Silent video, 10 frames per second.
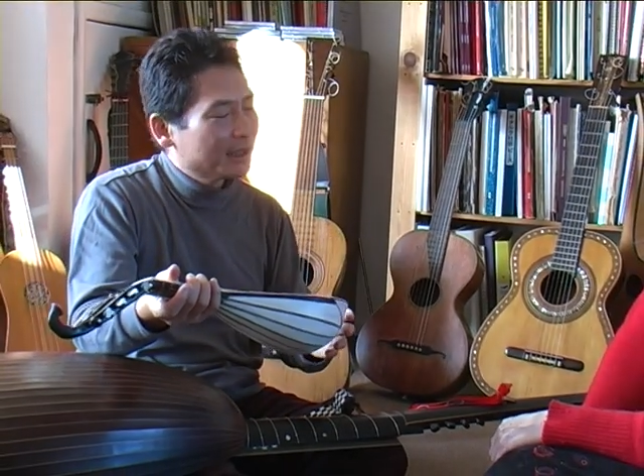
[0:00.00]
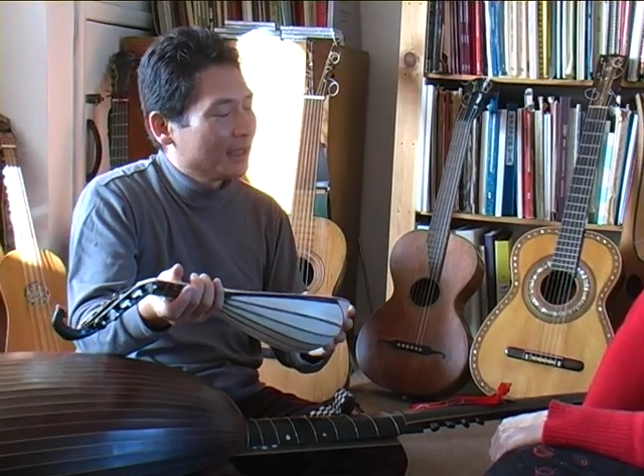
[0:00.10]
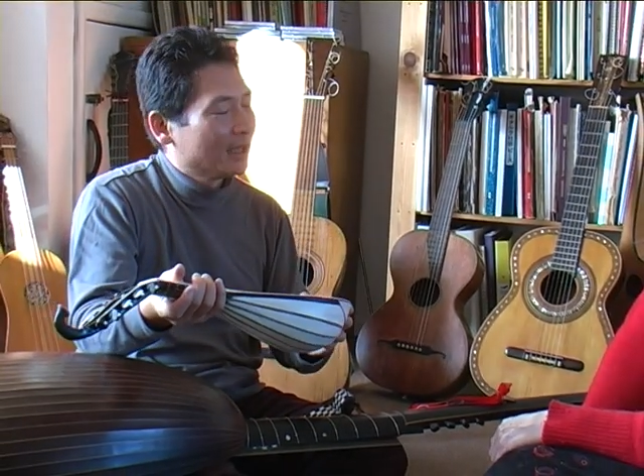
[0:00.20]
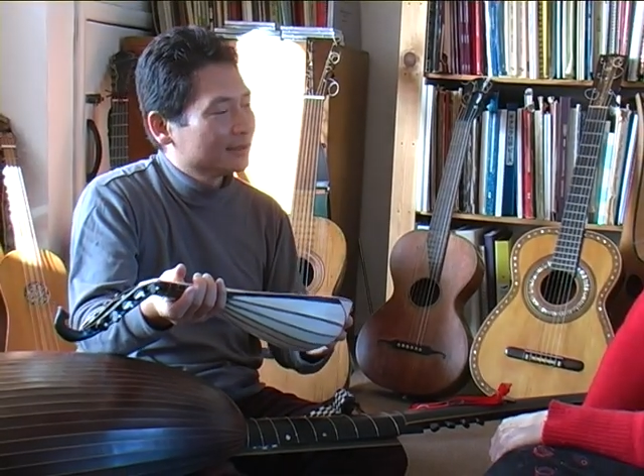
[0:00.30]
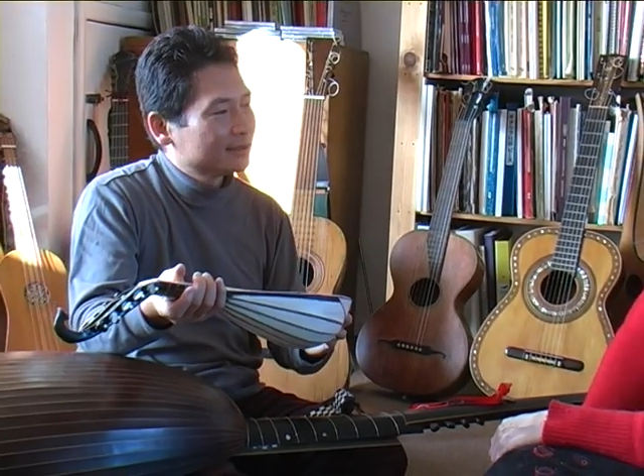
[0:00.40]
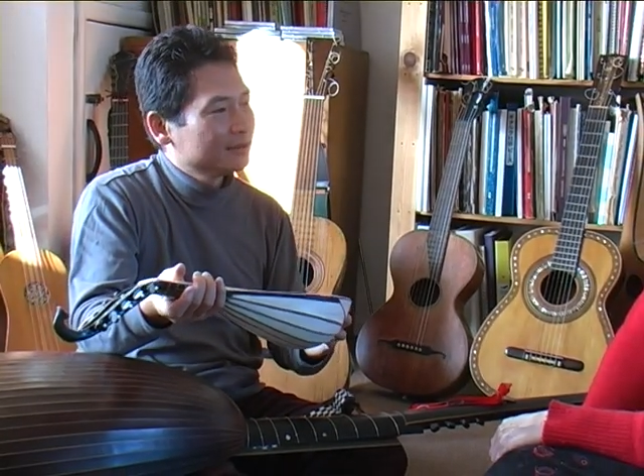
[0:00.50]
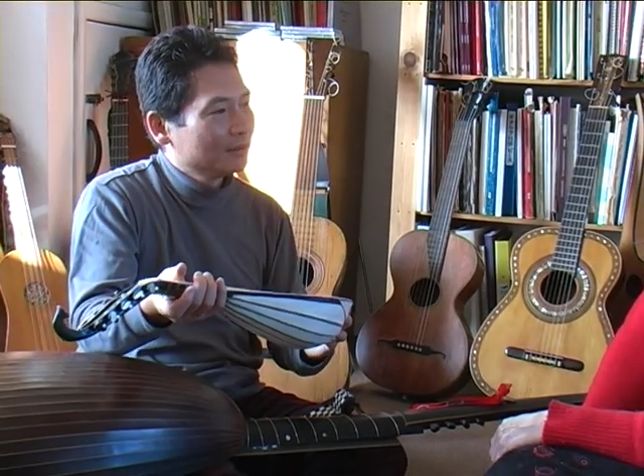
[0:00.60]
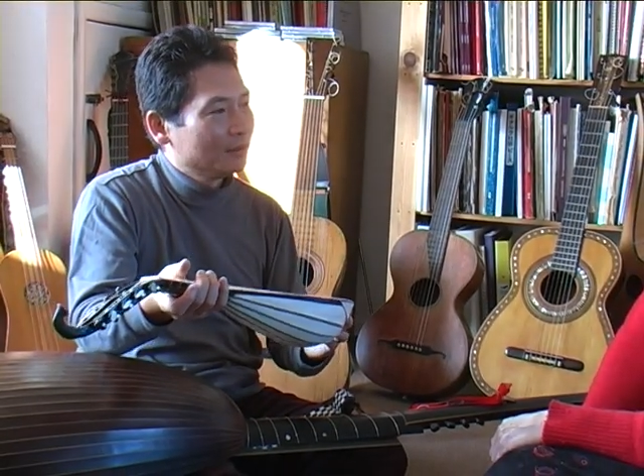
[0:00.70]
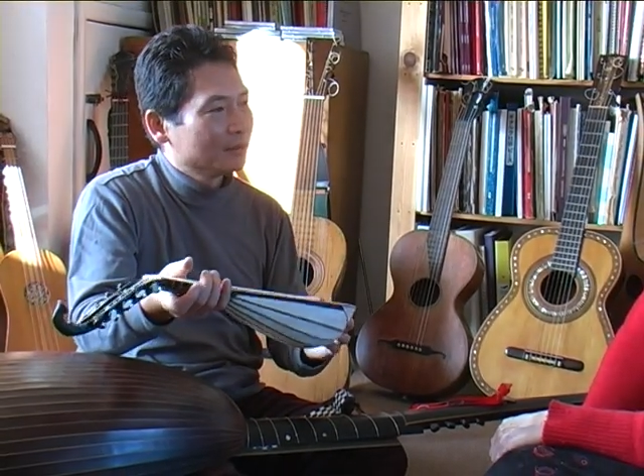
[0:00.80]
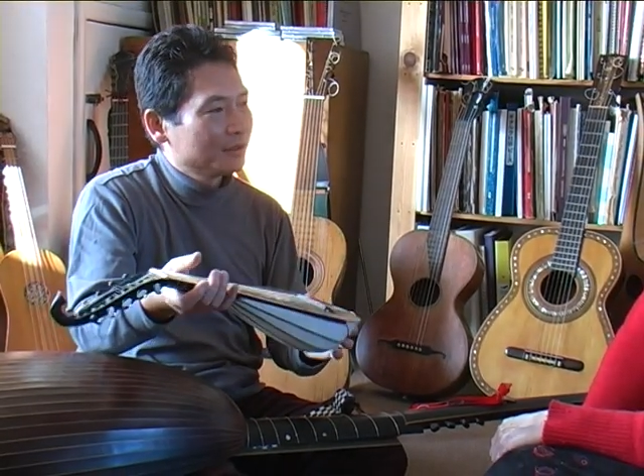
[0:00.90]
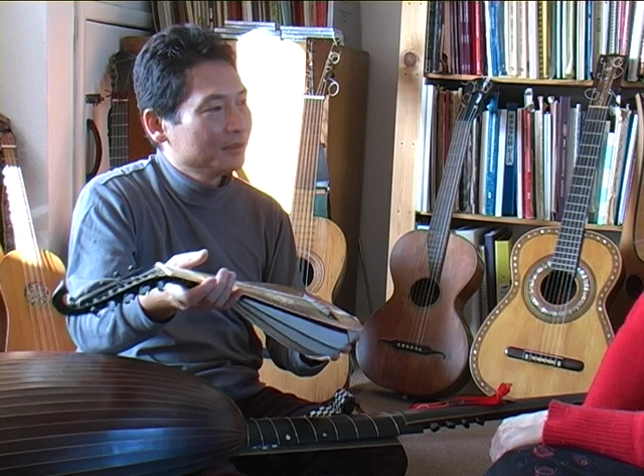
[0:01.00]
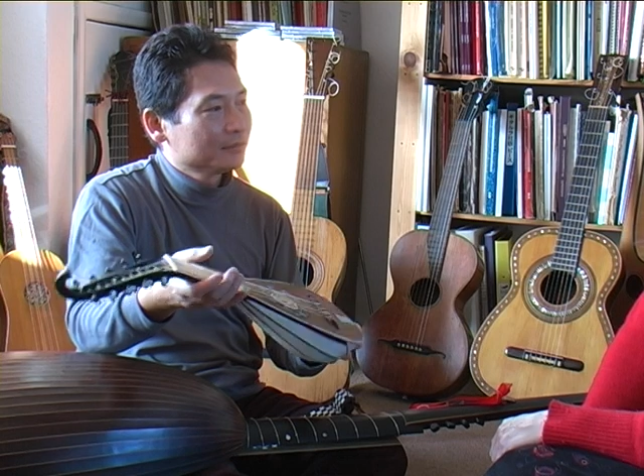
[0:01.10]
years old.